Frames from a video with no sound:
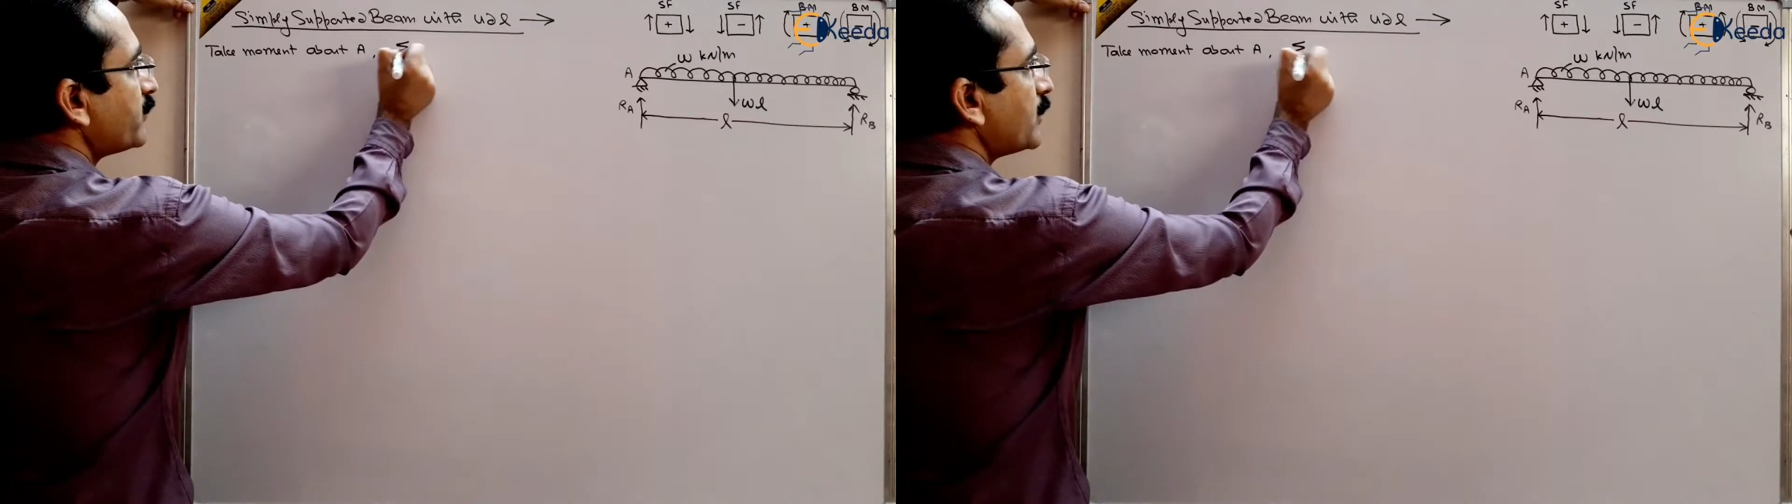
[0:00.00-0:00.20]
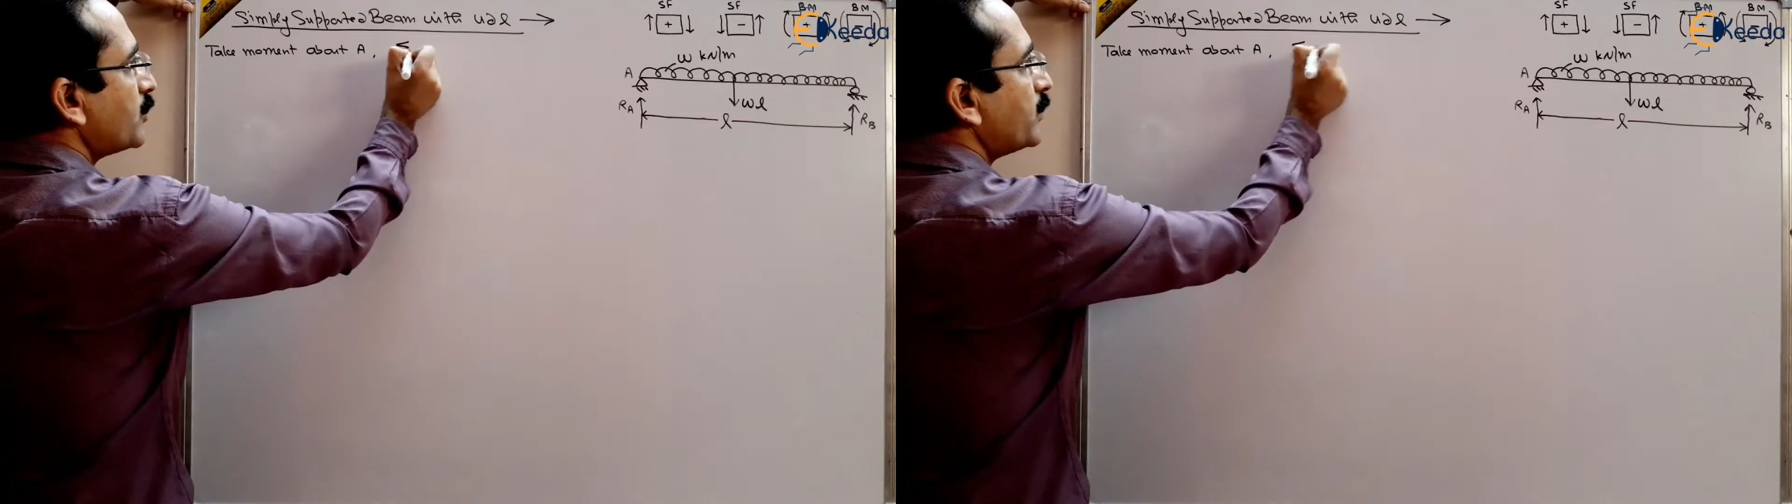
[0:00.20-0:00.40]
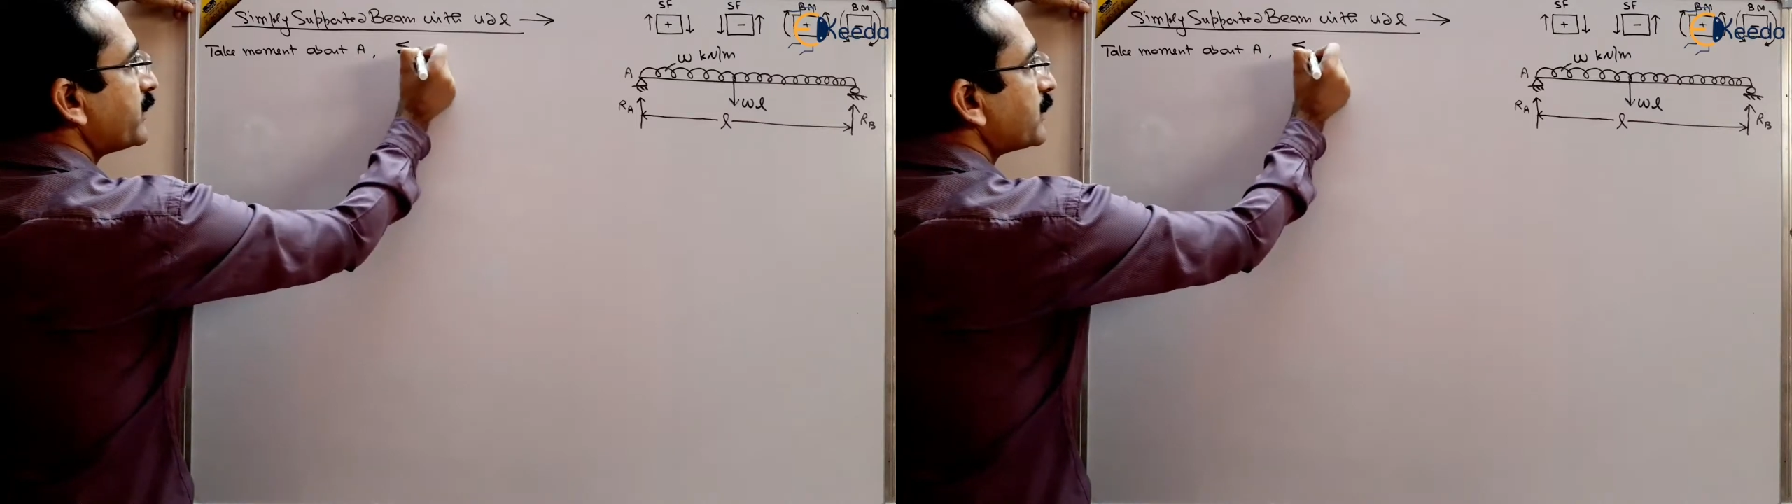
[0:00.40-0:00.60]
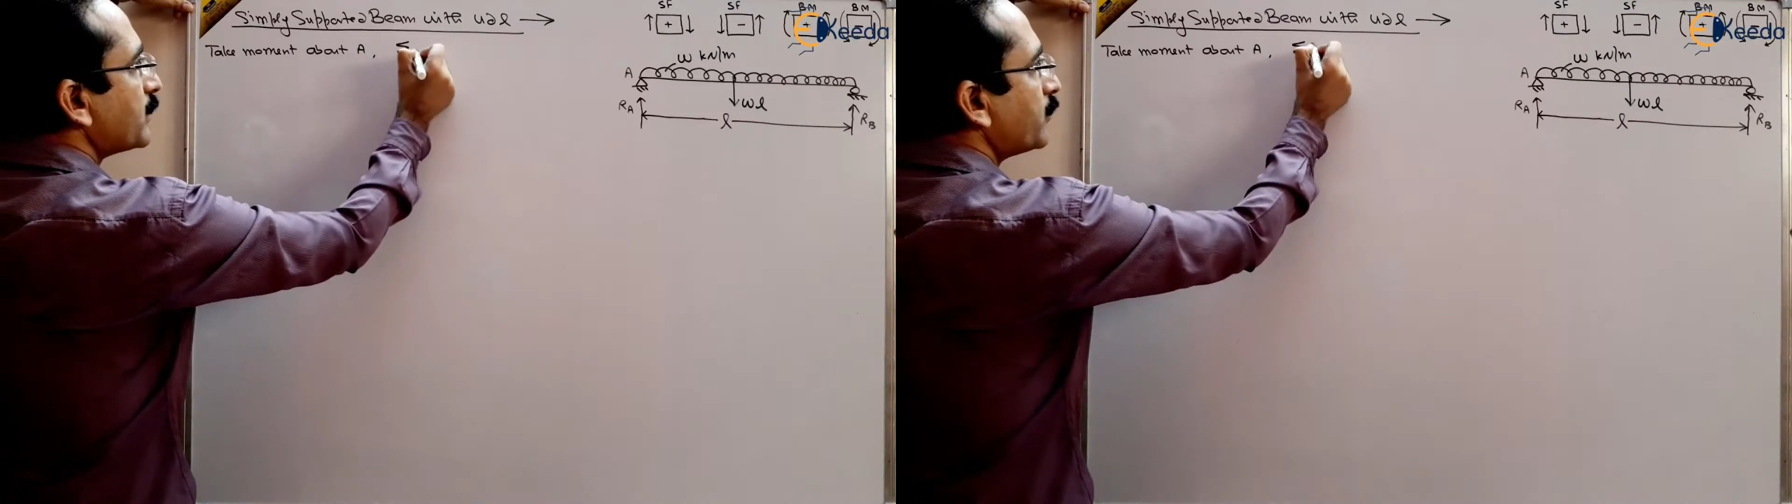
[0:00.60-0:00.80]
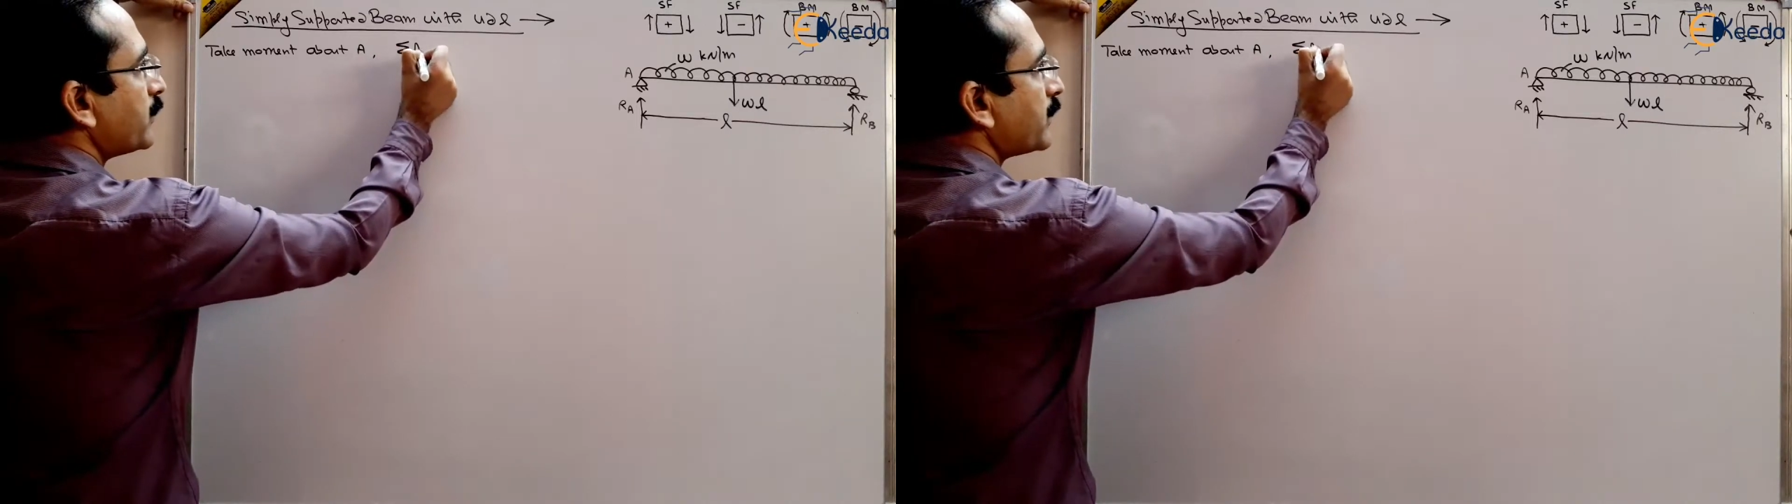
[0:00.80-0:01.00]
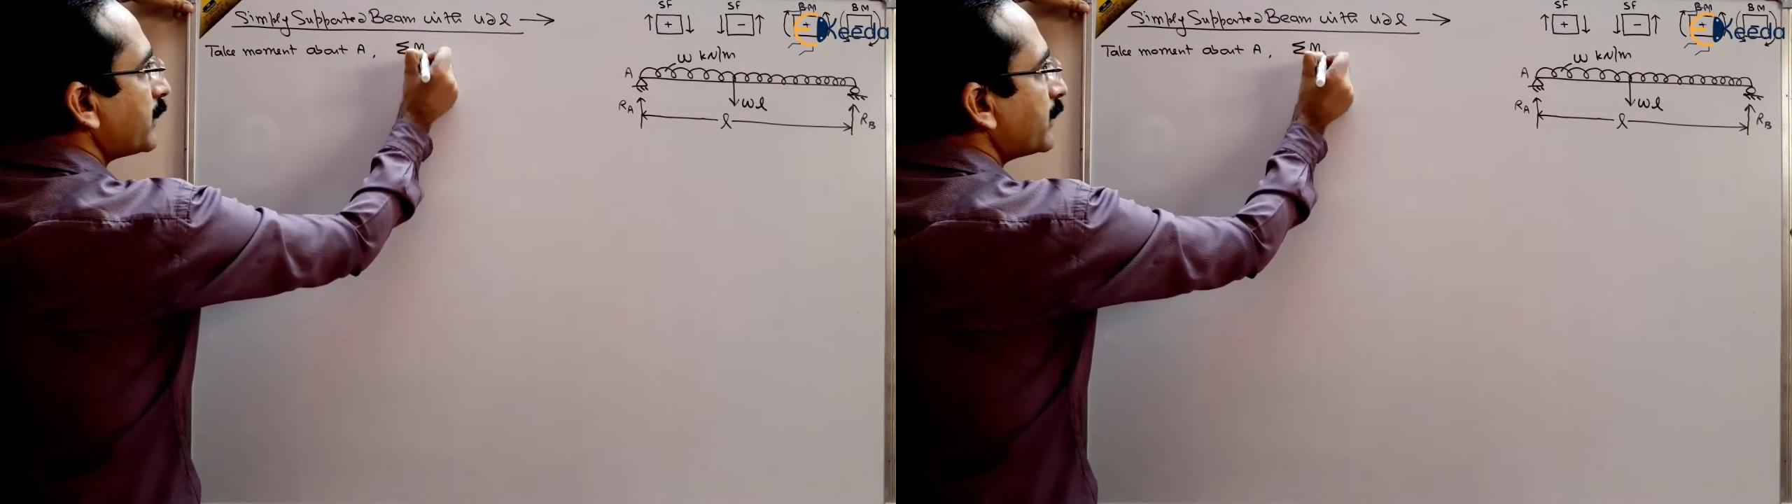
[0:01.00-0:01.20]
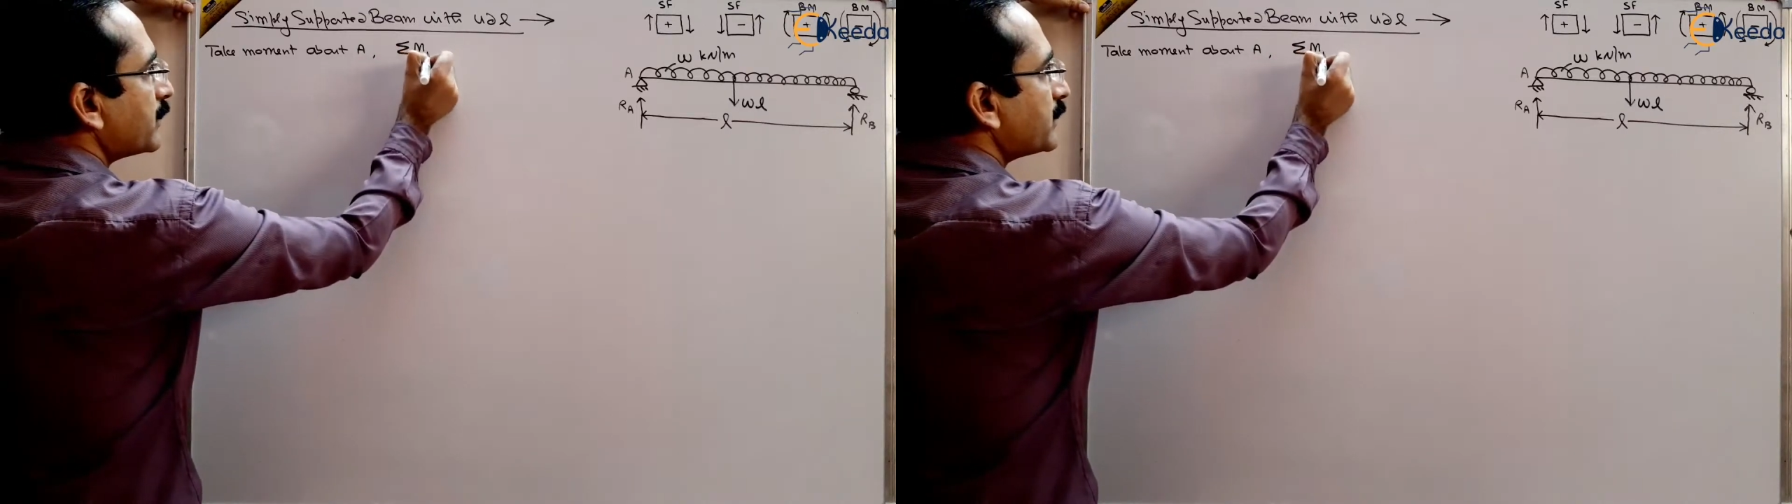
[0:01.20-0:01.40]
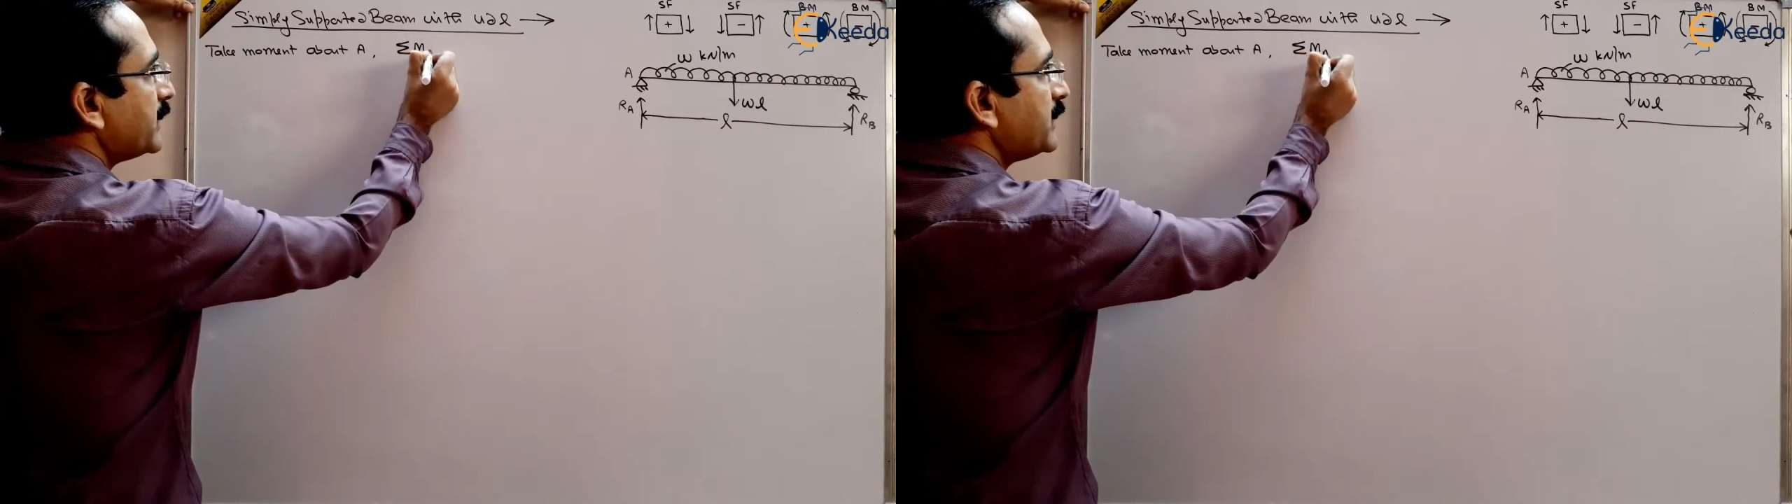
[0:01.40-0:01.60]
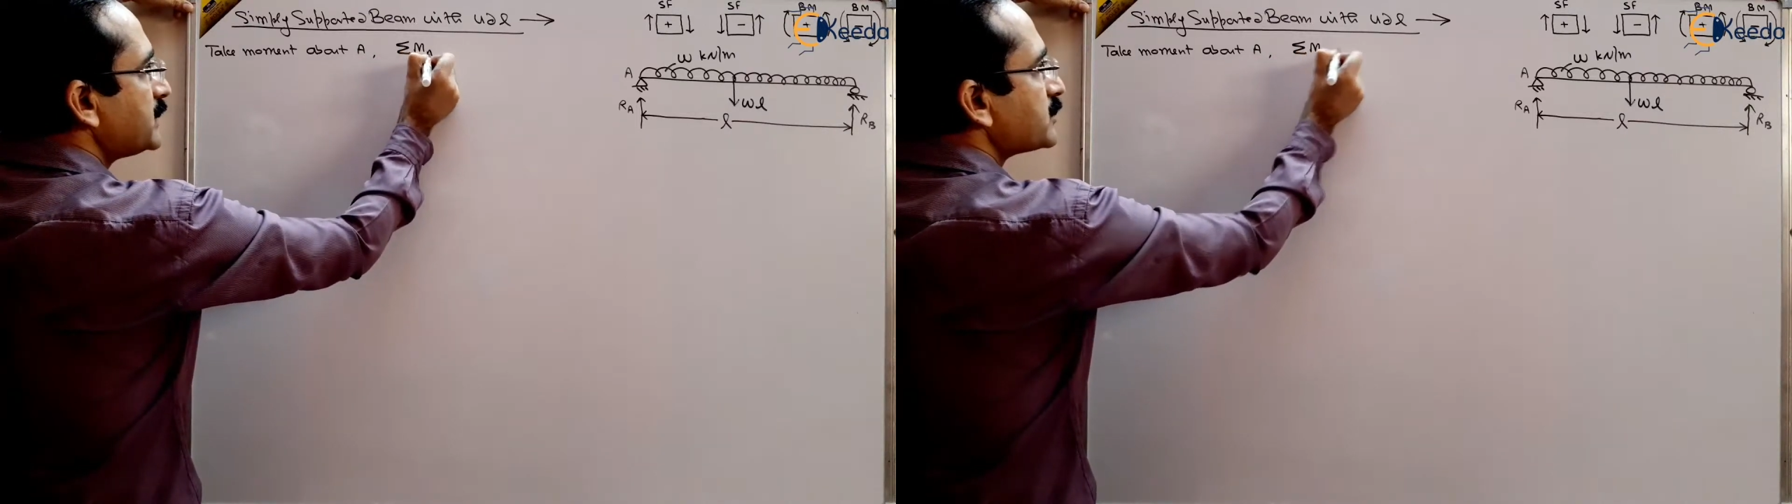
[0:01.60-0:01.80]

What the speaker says: the moments about hinge